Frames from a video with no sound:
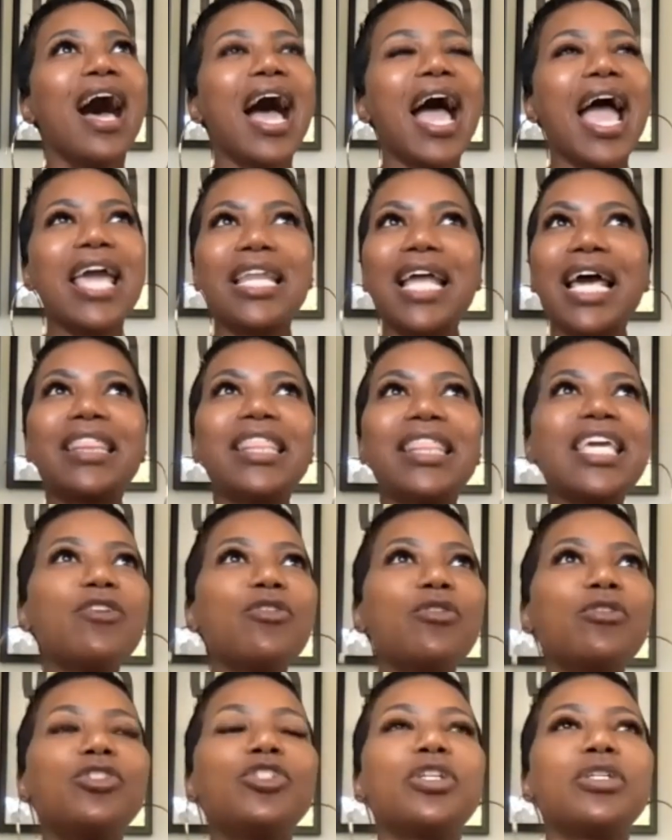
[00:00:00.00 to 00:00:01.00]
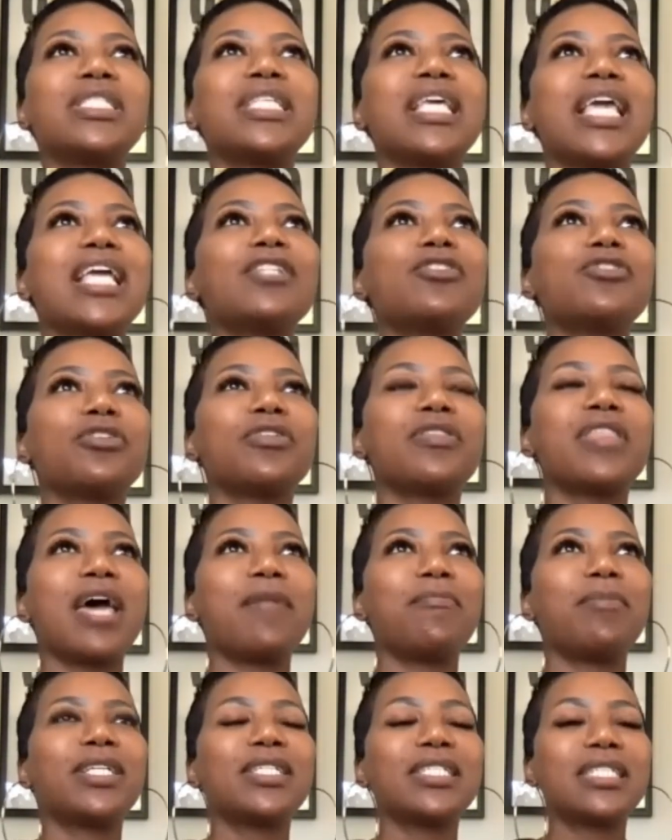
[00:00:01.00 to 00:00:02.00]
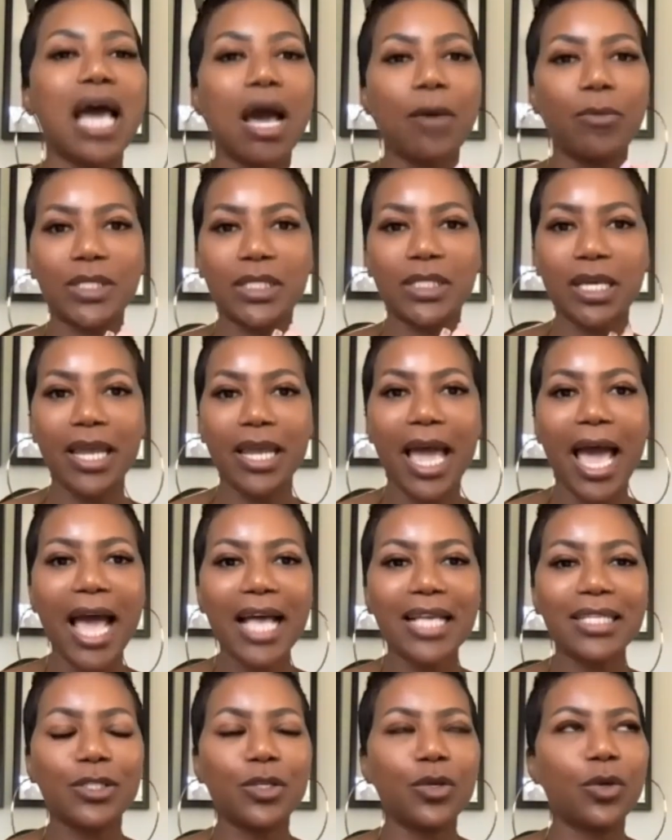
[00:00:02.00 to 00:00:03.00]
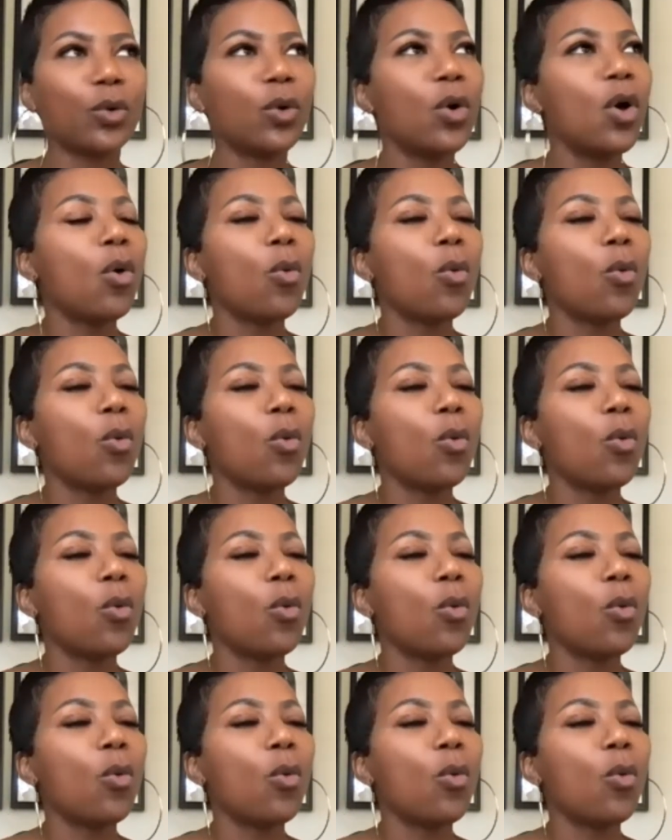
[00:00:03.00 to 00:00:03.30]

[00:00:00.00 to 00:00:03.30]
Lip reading: And I think you just answered that because I was going to ask you,